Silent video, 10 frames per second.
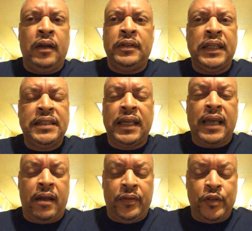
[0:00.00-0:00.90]
That's not
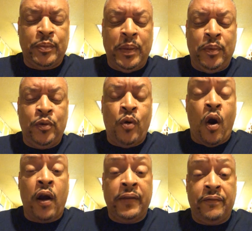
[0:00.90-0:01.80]
counting those people who
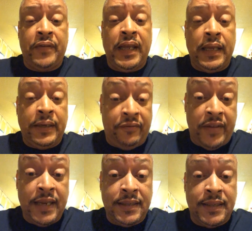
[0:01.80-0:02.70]
are inf
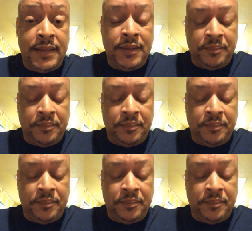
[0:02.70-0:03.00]
infected.